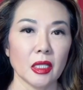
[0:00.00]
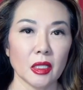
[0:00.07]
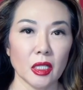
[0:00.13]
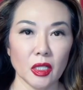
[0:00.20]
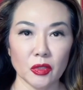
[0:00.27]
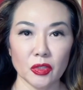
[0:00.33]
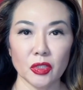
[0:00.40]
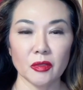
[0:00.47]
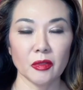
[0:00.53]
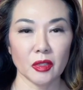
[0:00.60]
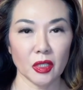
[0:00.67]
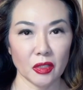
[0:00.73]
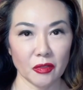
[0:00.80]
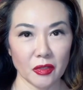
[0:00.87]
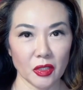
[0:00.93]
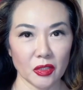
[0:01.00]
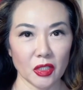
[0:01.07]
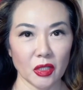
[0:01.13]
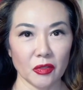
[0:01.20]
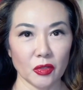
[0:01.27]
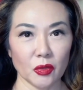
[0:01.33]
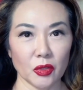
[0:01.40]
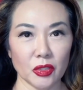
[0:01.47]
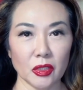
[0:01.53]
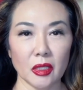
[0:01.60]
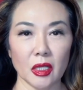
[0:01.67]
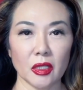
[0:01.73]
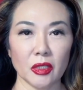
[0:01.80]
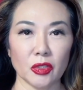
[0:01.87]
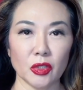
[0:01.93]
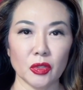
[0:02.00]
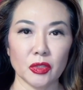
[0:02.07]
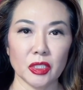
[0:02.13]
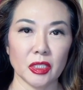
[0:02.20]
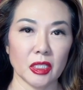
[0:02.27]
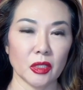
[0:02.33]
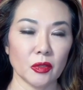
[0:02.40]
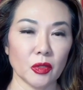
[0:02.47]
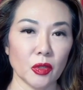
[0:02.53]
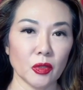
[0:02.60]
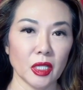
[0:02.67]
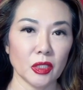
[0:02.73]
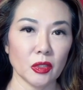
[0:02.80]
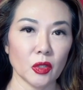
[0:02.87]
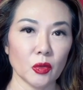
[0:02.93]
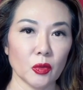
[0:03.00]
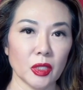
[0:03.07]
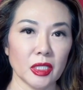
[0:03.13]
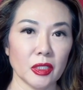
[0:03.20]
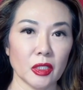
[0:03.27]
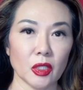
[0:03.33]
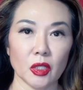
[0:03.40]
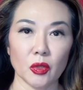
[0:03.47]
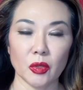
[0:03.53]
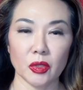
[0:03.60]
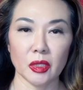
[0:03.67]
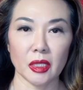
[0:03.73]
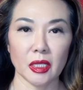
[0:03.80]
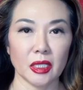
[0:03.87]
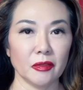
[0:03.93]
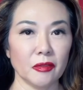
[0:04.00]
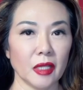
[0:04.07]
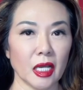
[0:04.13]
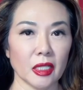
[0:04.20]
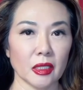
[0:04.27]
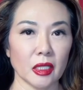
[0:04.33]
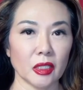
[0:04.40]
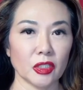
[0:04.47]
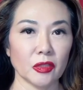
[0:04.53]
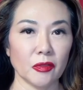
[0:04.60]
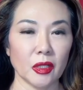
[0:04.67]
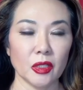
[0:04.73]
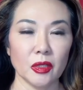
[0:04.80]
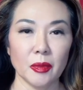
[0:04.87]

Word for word: her coach and father felt afterwards, Suzy didn't regret not winning the gold. In fact, she felt a